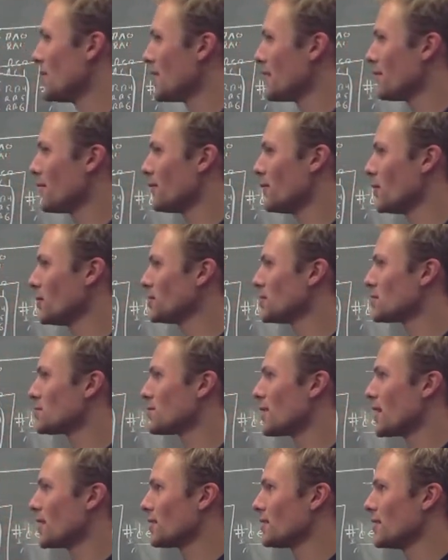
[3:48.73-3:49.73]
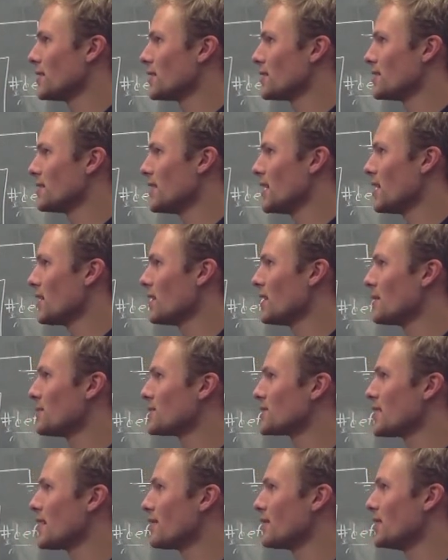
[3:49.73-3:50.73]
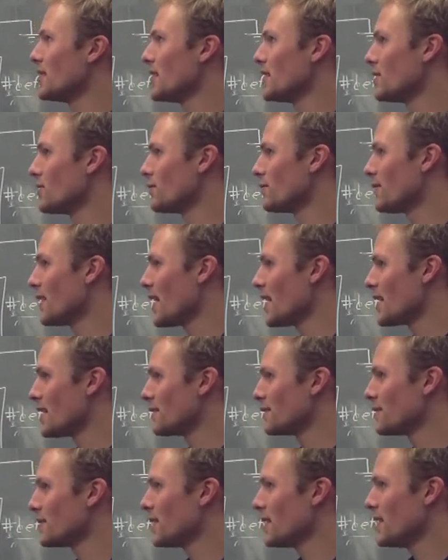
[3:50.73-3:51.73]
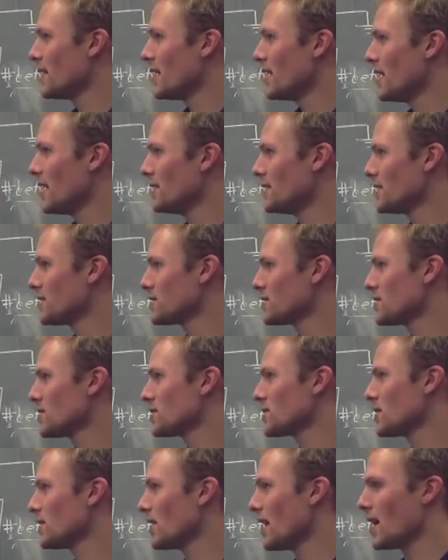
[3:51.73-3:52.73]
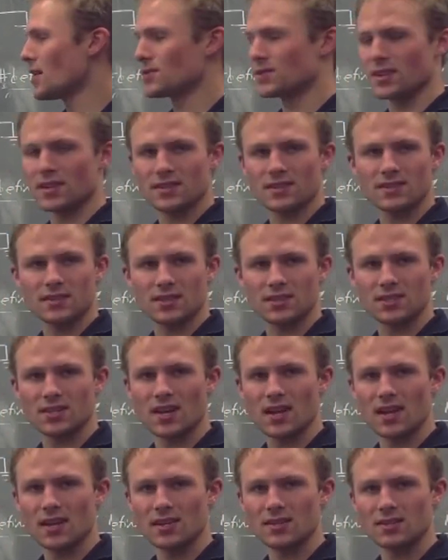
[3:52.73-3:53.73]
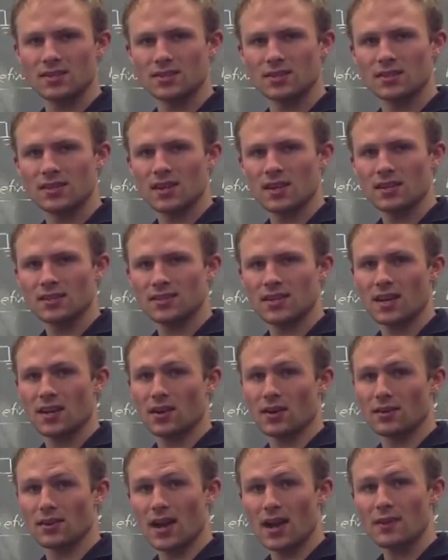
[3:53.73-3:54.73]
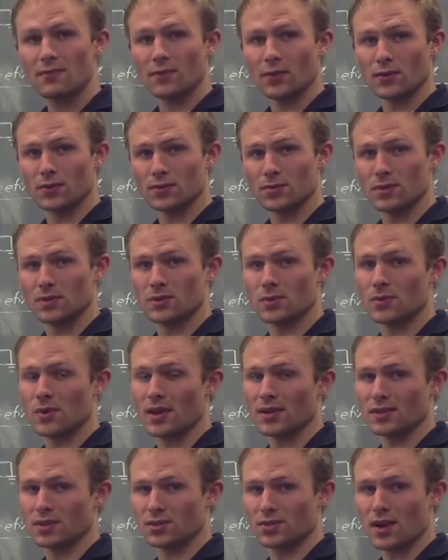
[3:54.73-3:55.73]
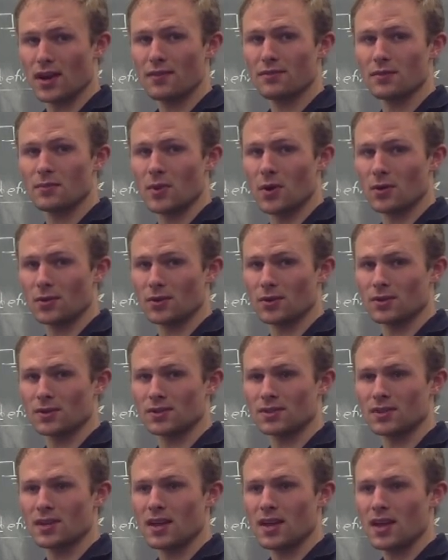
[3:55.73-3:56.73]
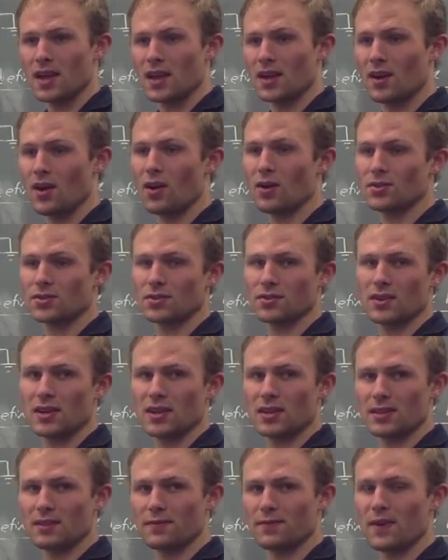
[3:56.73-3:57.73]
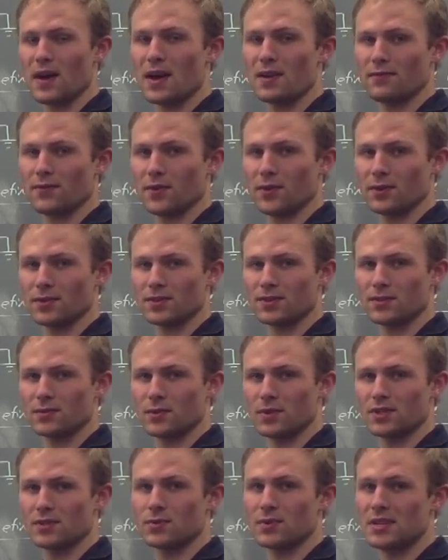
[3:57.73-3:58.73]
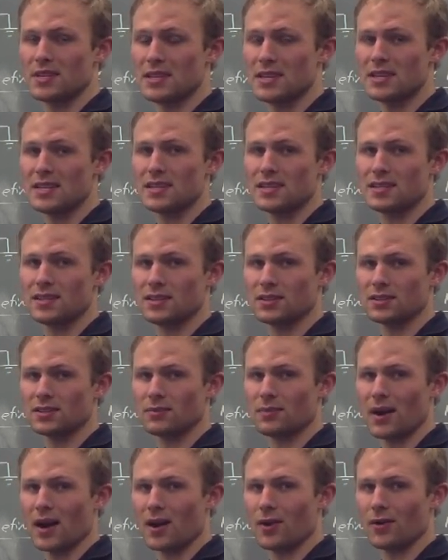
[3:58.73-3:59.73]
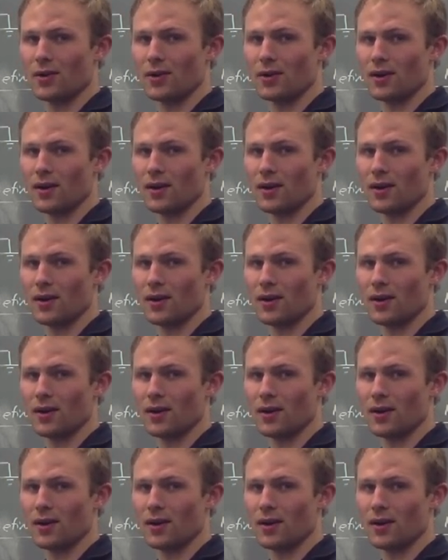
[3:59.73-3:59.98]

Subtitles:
have a voltage regulator, the LM7805, and this just allows us to take our 9 volts, which we want to drive the motors, and also get the 5 volts, which we need to power